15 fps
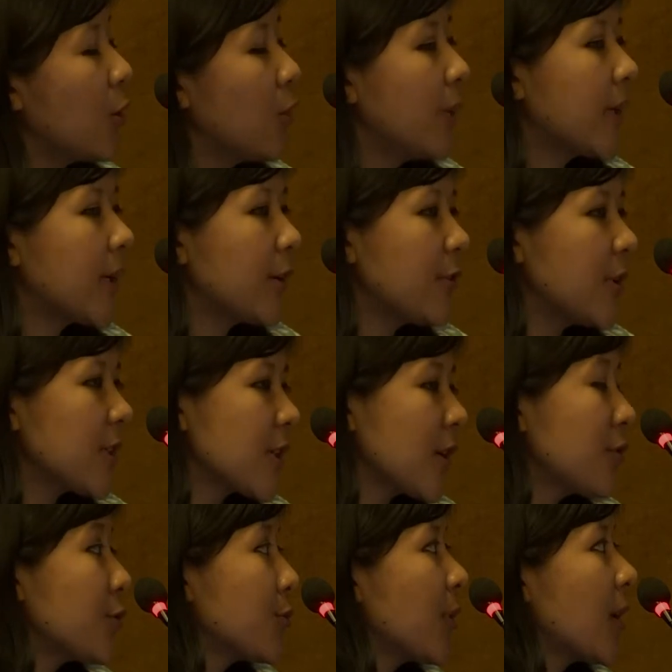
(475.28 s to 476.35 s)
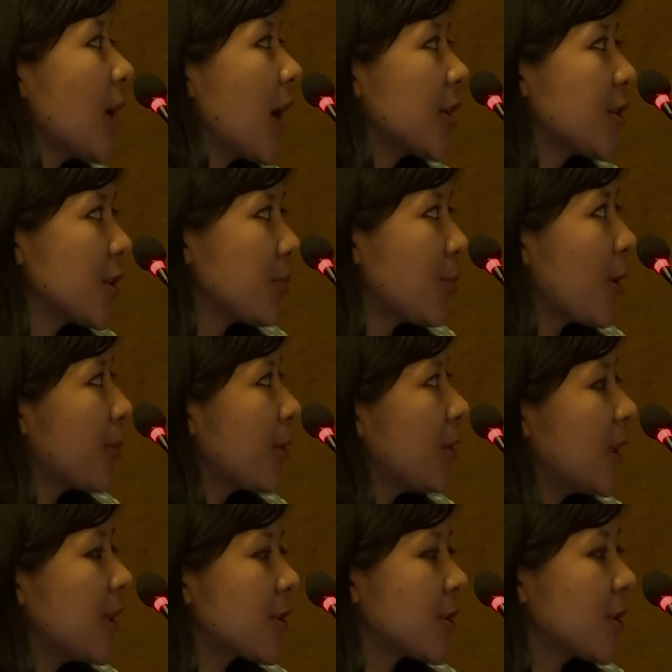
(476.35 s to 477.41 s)
We can reach out to a larger
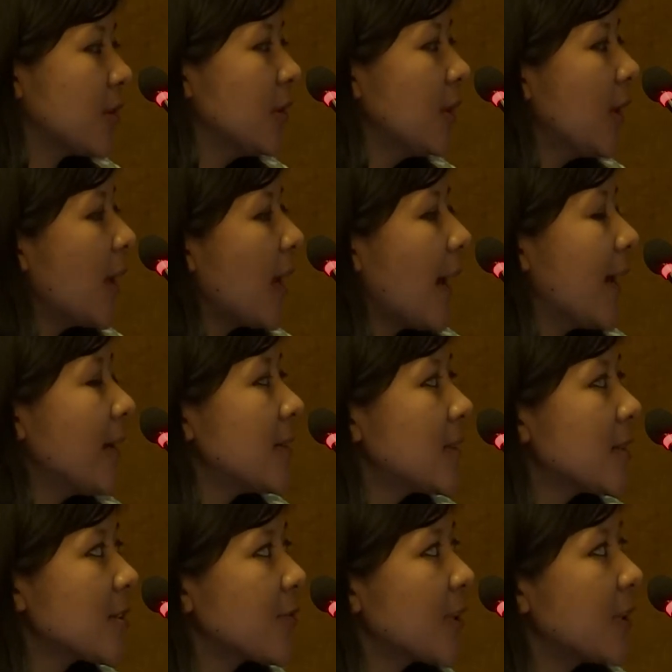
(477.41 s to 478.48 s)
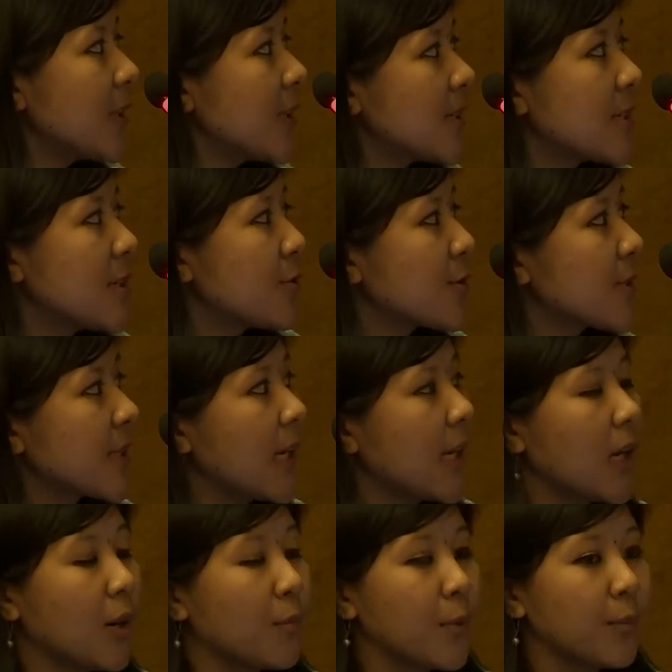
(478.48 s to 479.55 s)
population, and it is very easy to
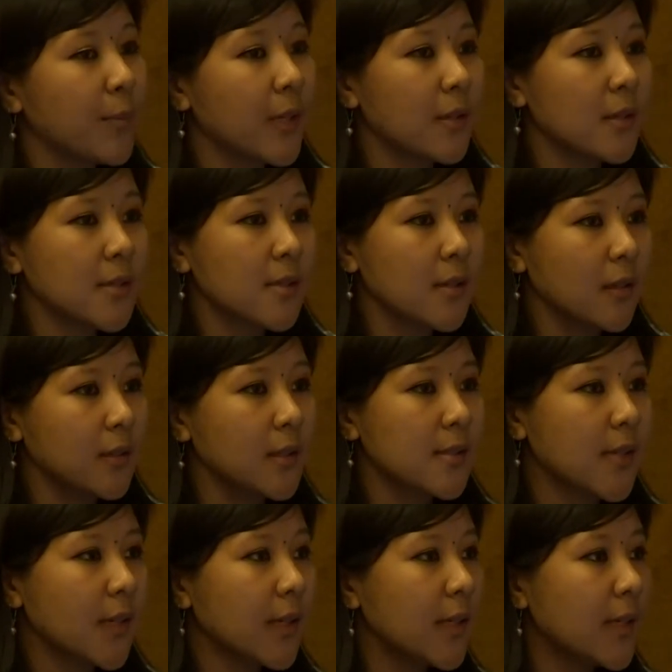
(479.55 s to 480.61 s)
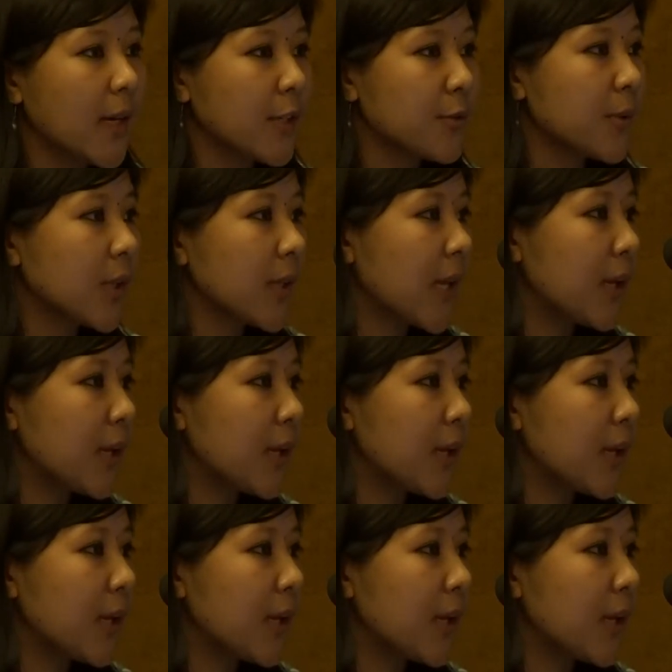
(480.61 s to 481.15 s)
scale up because the Sakhi network